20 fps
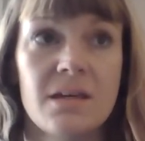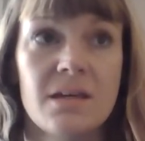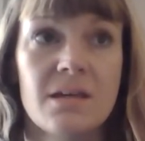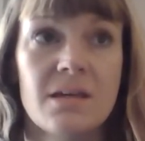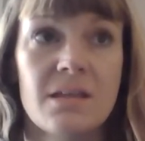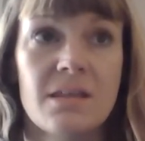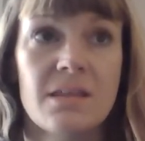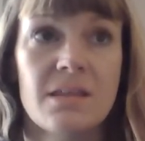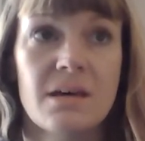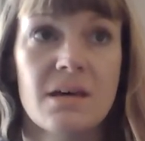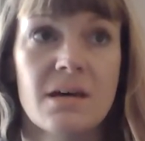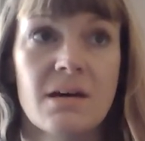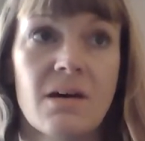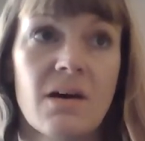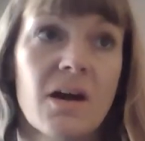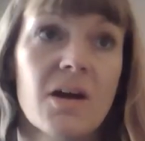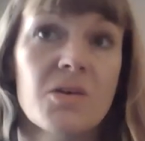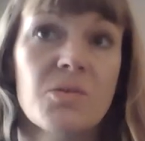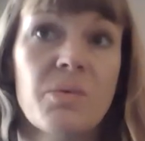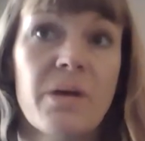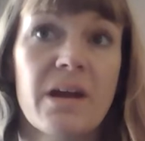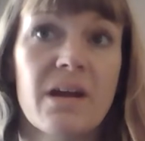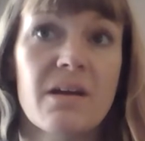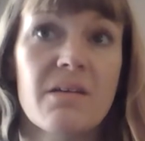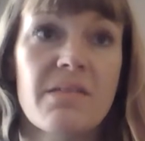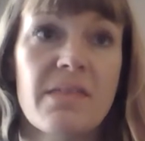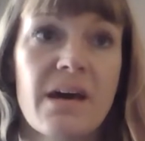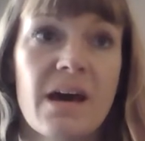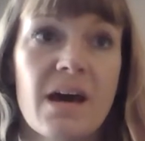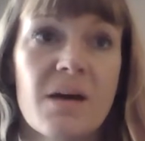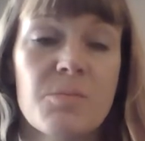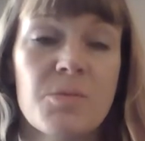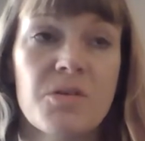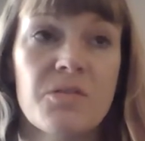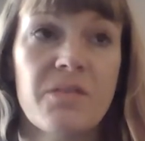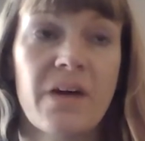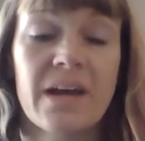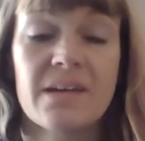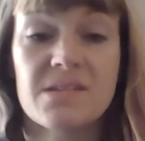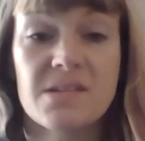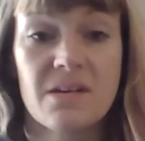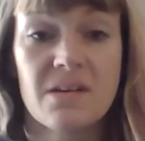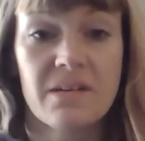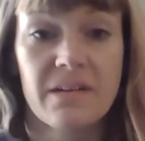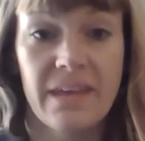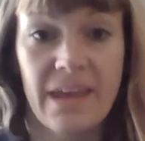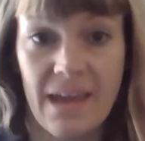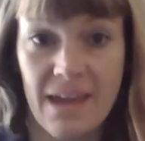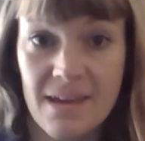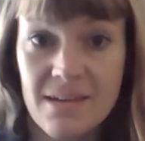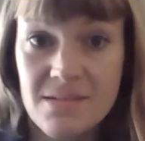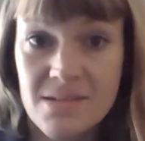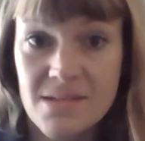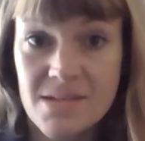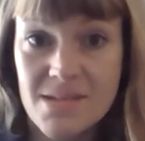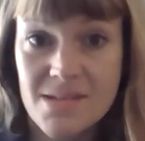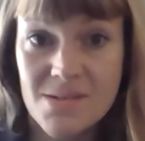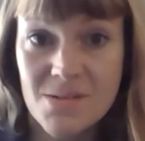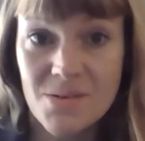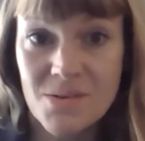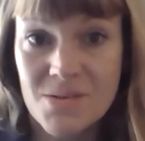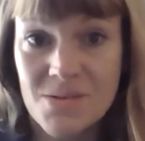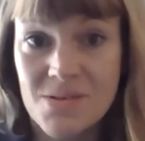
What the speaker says: hardware that provides our gates.